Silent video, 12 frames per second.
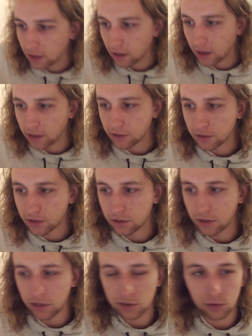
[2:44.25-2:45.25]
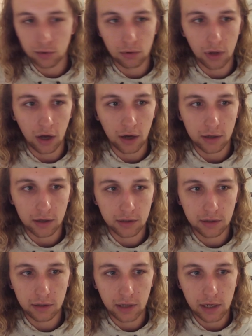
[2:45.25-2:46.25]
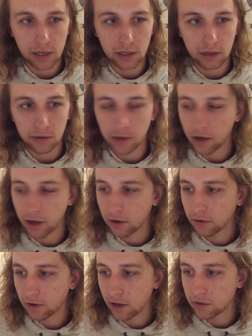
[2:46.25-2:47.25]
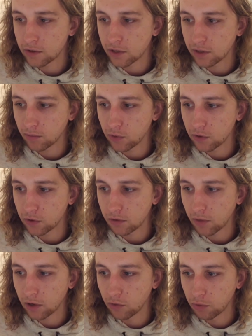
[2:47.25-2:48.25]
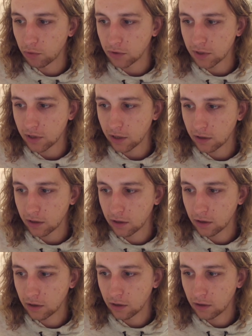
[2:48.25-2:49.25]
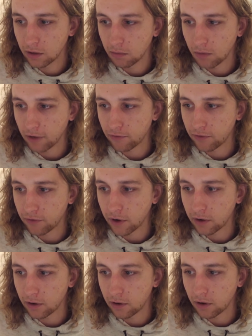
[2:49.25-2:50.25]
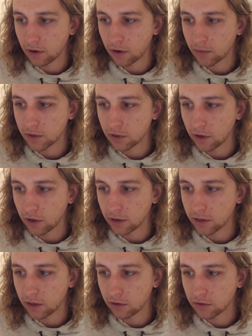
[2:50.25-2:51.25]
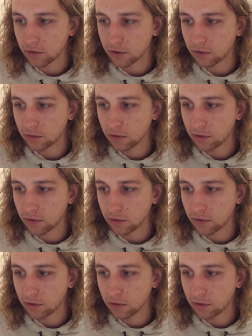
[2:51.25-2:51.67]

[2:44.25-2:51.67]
and it's locked in here now. And since I'm using my GoPro stick, my front arm is locked in here. So